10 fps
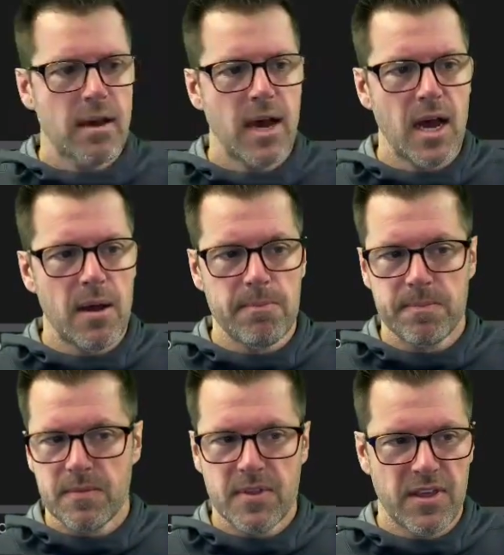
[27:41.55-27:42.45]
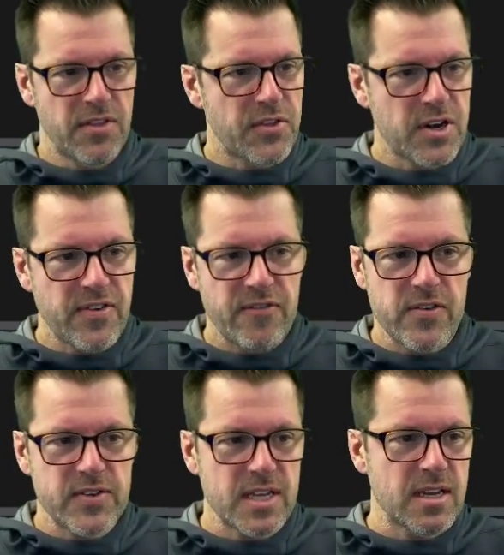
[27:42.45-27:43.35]
The
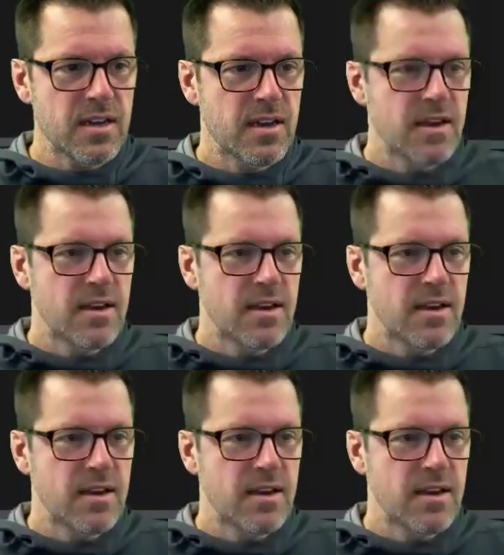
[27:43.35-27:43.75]
3550